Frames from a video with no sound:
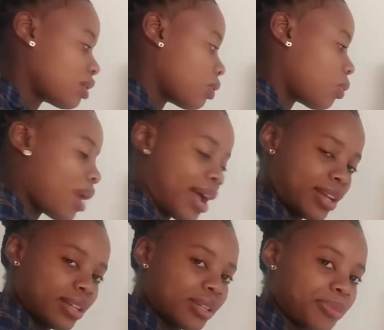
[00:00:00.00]
y,
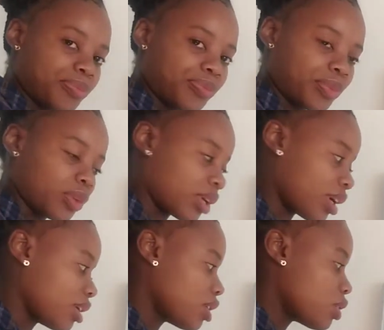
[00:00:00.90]

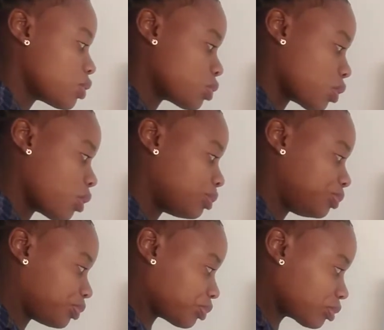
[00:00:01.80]
okay?
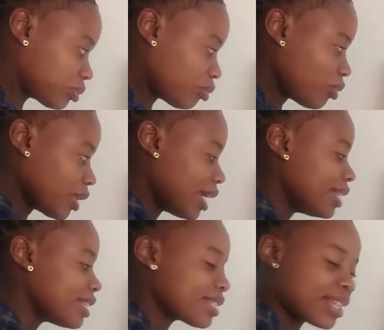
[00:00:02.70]
So
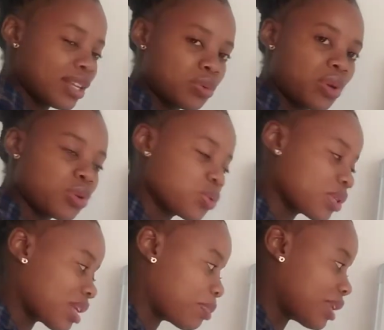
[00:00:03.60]
in this case, we're going to
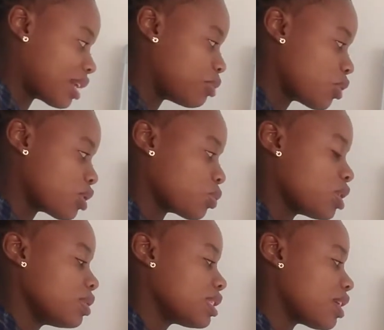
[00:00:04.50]
subtract, because when
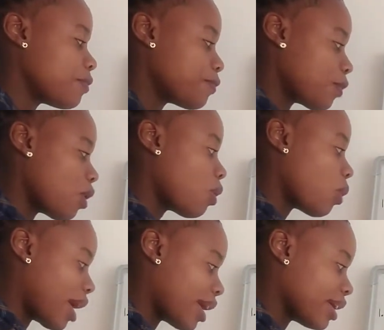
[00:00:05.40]
we say
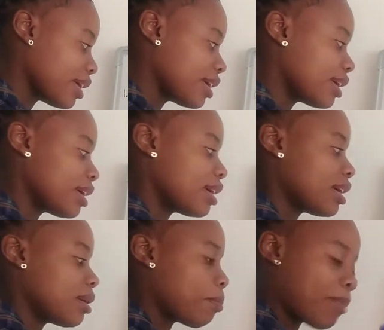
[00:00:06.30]
4y
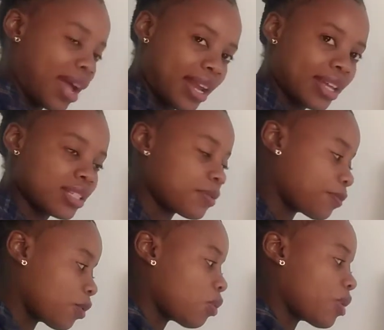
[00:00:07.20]
minus
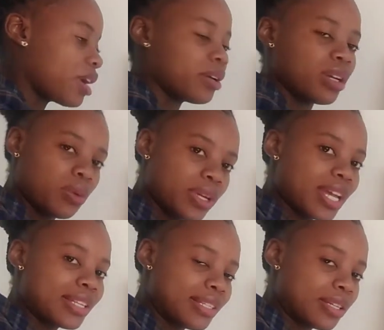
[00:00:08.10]
4y, we
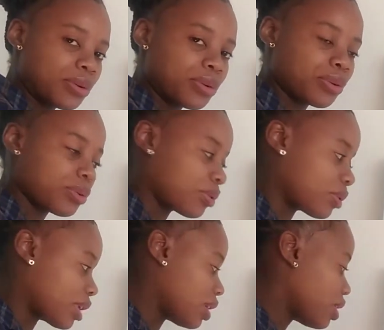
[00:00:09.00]
get 0,
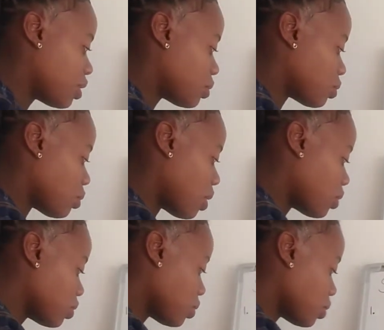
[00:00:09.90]
okay? So we're
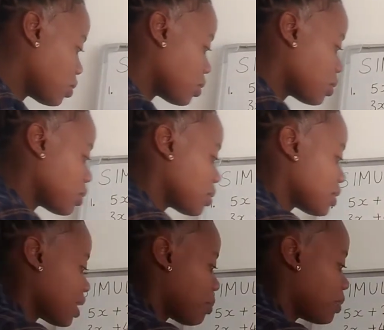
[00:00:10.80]
going to
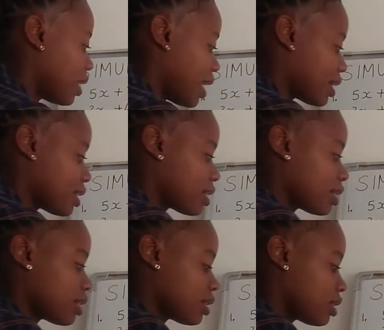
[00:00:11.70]
subtract.
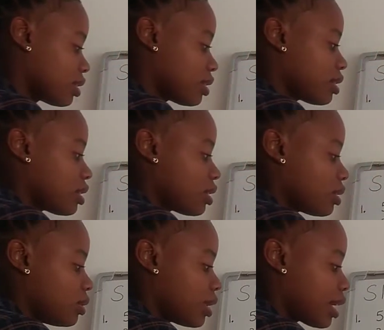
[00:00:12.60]

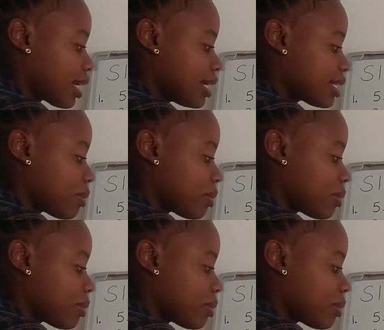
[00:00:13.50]
You can write